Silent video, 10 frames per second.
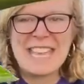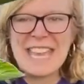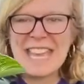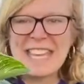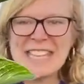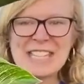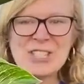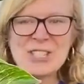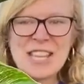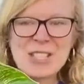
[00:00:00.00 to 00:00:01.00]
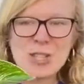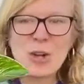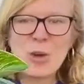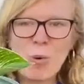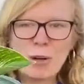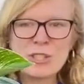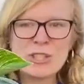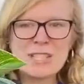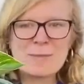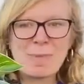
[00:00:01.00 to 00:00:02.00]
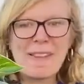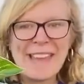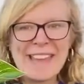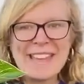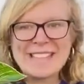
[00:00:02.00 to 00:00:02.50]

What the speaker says: and it is such a gorgeous plant.